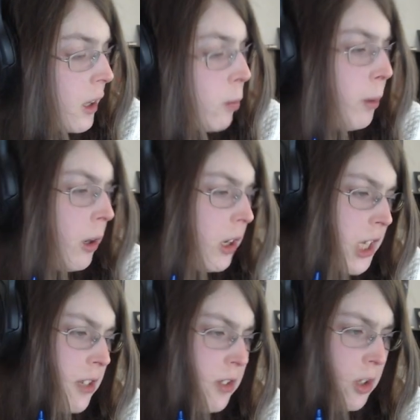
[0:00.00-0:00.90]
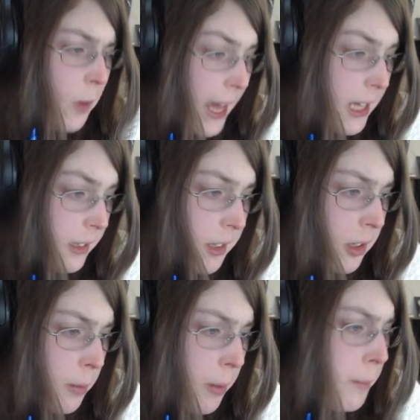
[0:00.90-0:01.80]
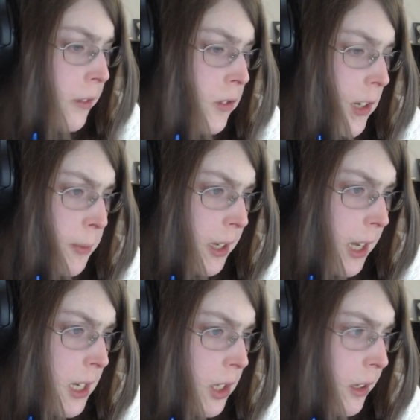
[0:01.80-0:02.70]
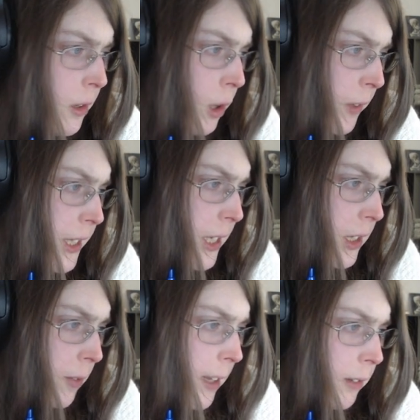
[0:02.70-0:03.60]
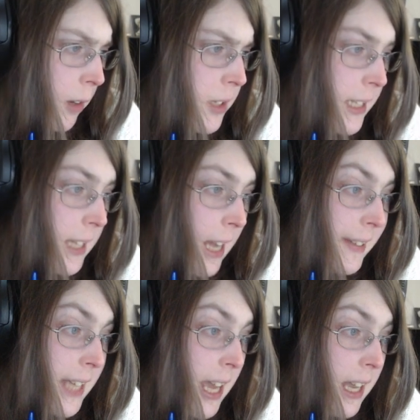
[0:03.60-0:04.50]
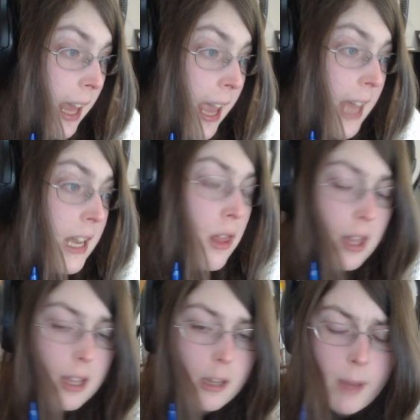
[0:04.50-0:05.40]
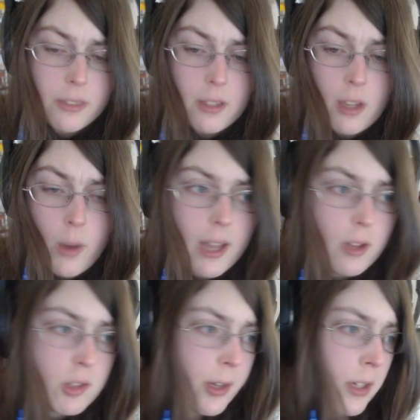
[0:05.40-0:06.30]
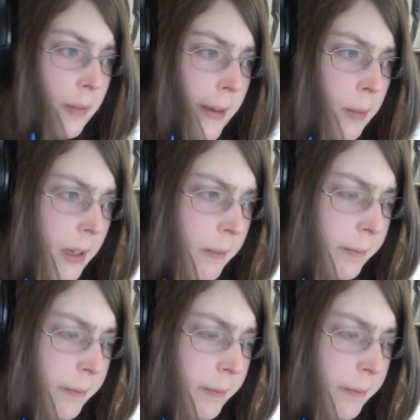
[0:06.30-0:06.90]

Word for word: Buttigieg, who heads the Department of Transportation that oversees the railroads, has not said anything about the Ohio train derailment.